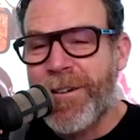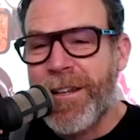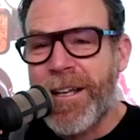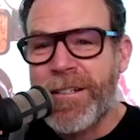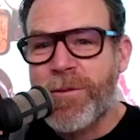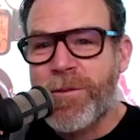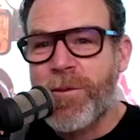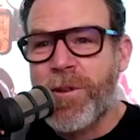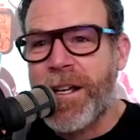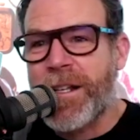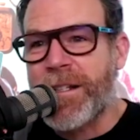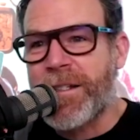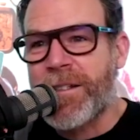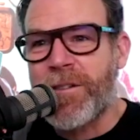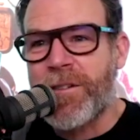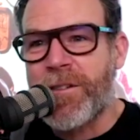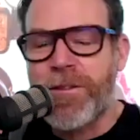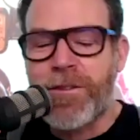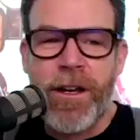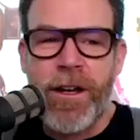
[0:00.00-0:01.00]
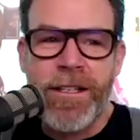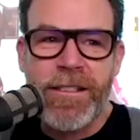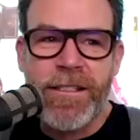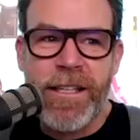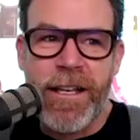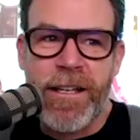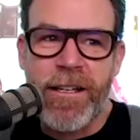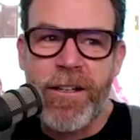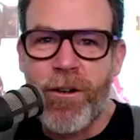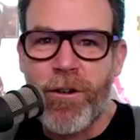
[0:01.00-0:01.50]
That's what I do. So I
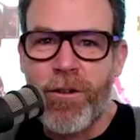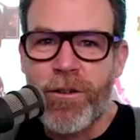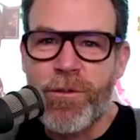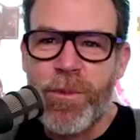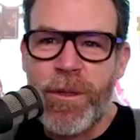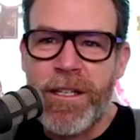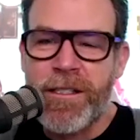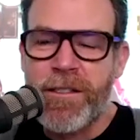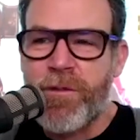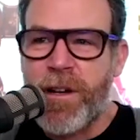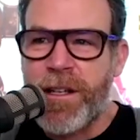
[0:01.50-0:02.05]
set goals because